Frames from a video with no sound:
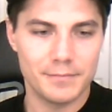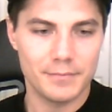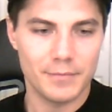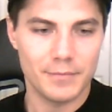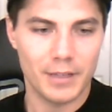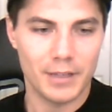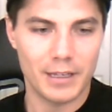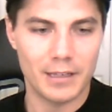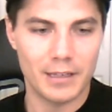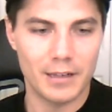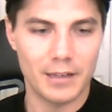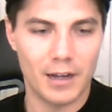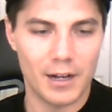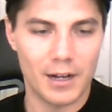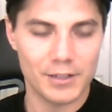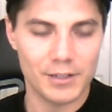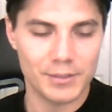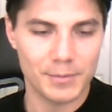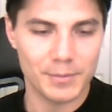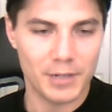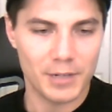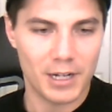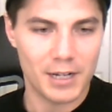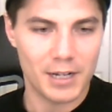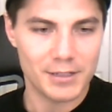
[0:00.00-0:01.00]
like
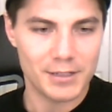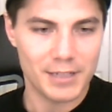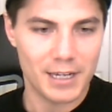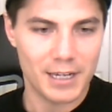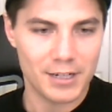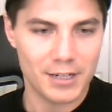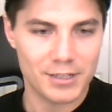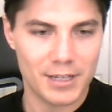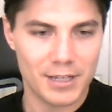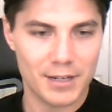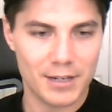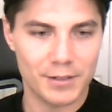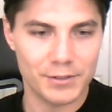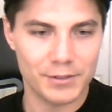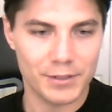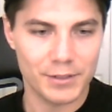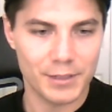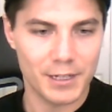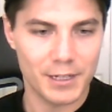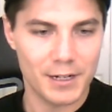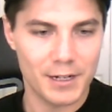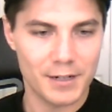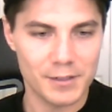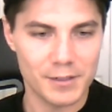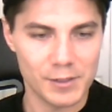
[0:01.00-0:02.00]
awesome contact shadows on
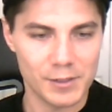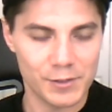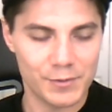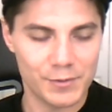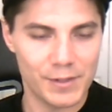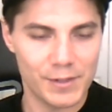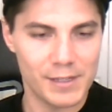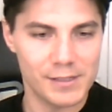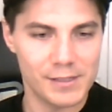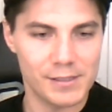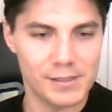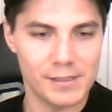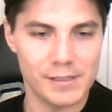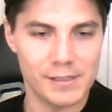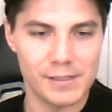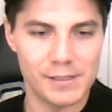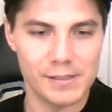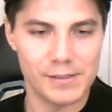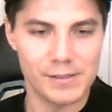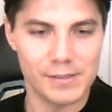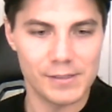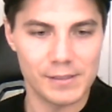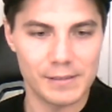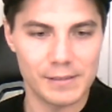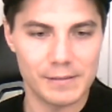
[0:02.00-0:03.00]
characters'
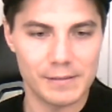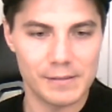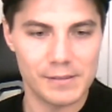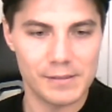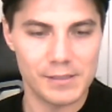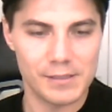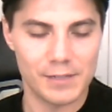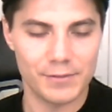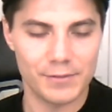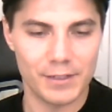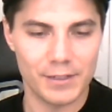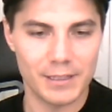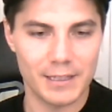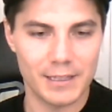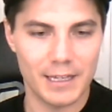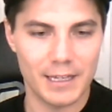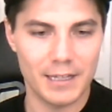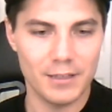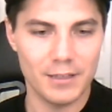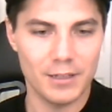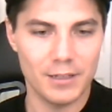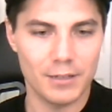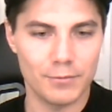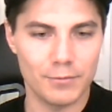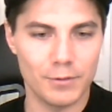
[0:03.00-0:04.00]
faces and stuff like
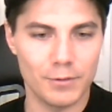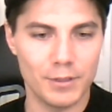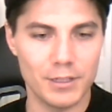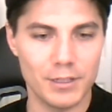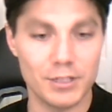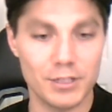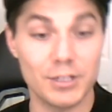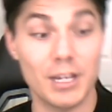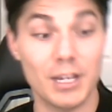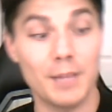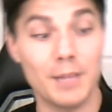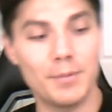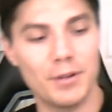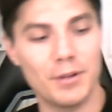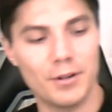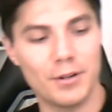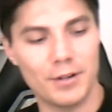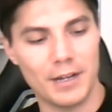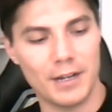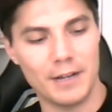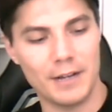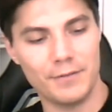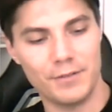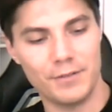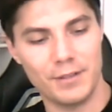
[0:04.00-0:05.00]
that, you can really shape and
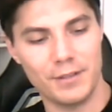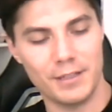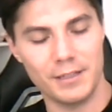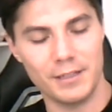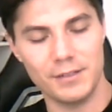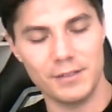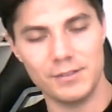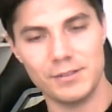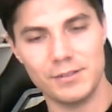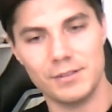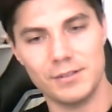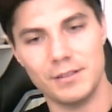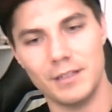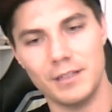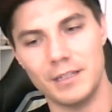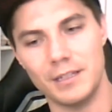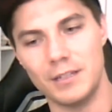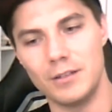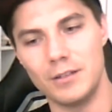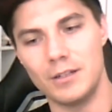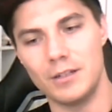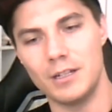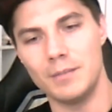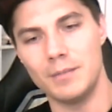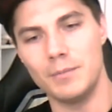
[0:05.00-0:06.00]
craft things like
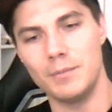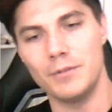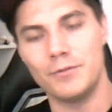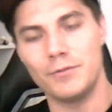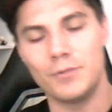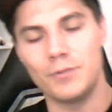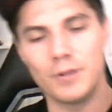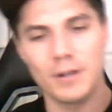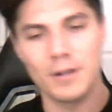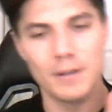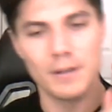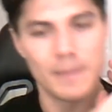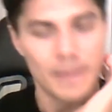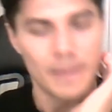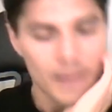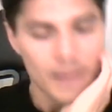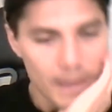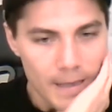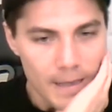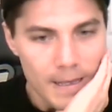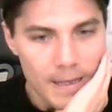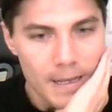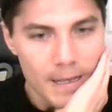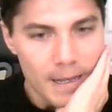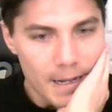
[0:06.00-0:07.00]
you couldn't before.
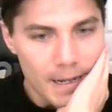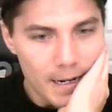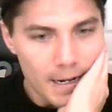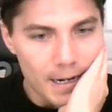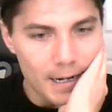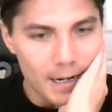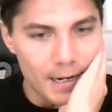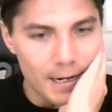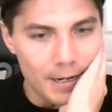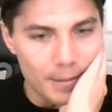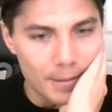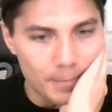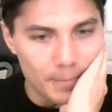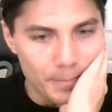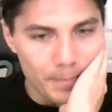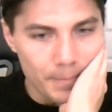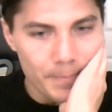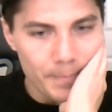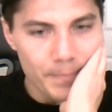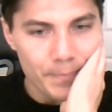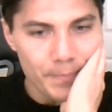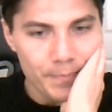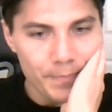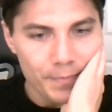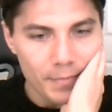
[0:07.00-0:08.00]

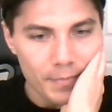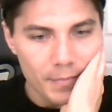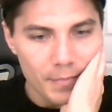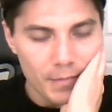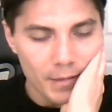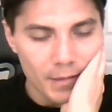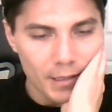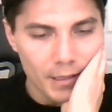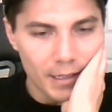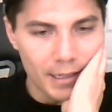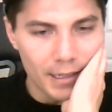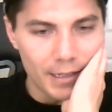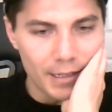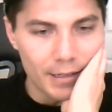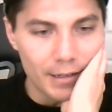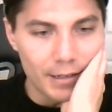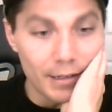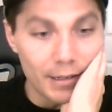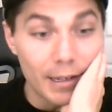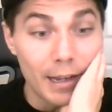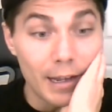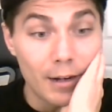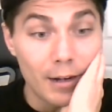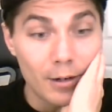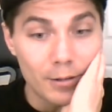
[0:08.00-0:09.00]

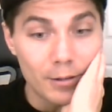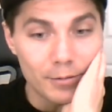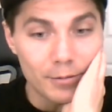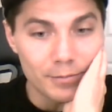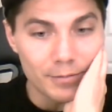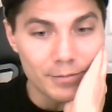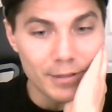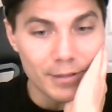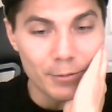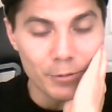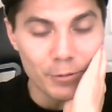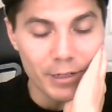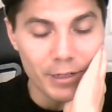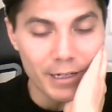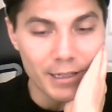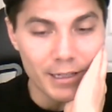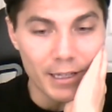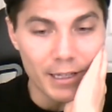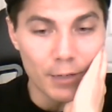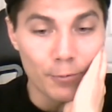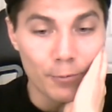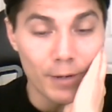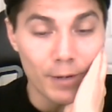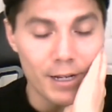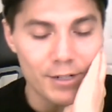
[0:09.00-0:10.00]
And now that we're getting
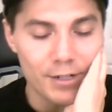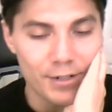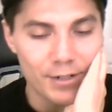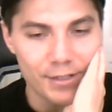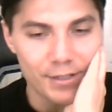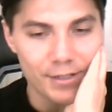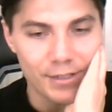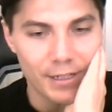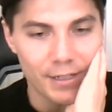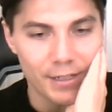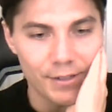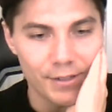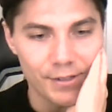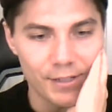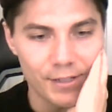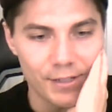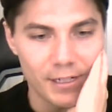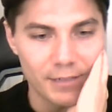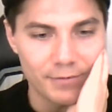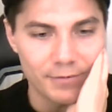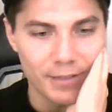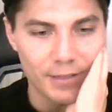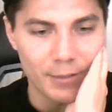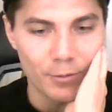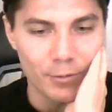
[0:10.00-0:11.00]
like ray tracing and
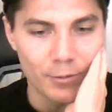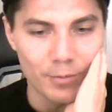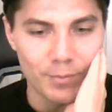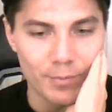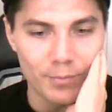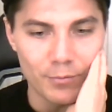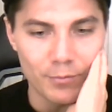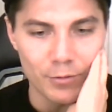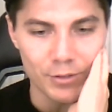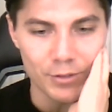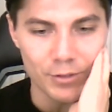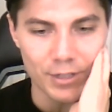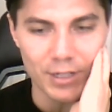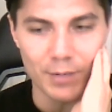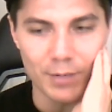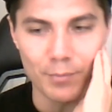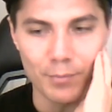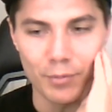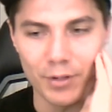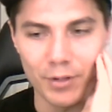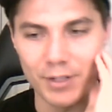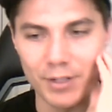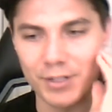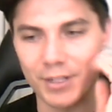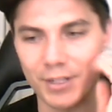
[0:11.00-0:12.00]
stuff, like we're starting to
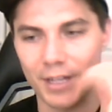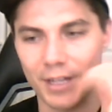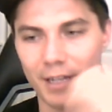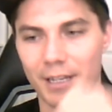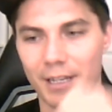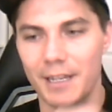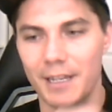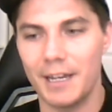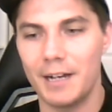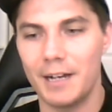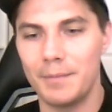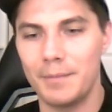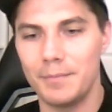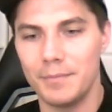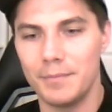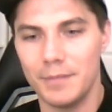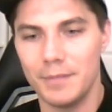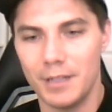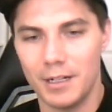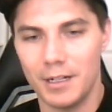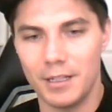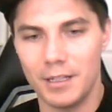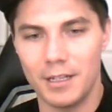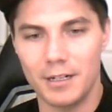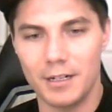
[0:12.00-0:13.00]
bridge that gap
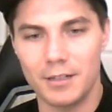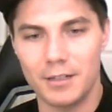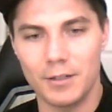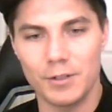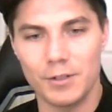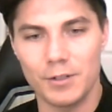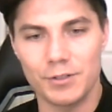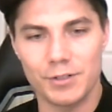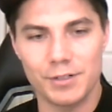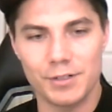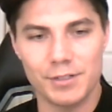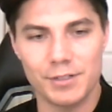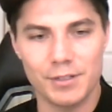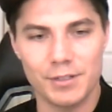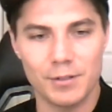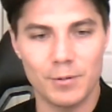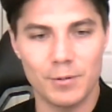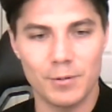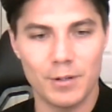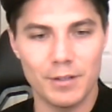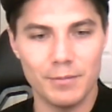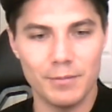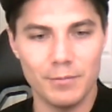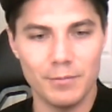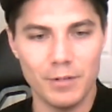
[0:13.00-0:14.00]
a lot closer to
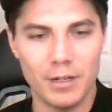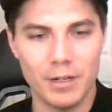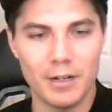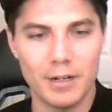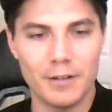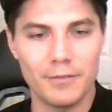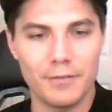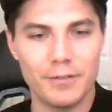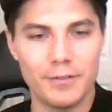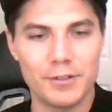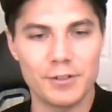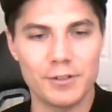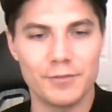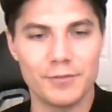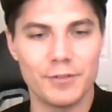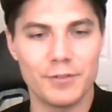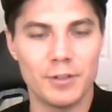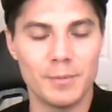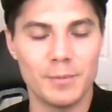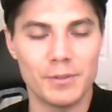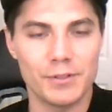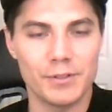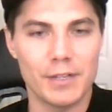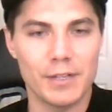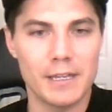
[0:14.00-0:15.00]
what feature
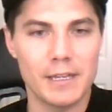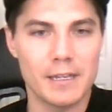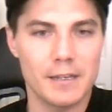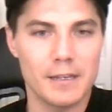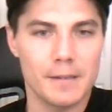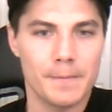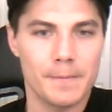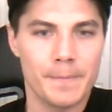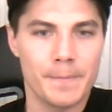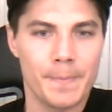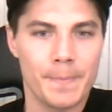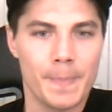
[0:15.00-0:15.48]
film is like.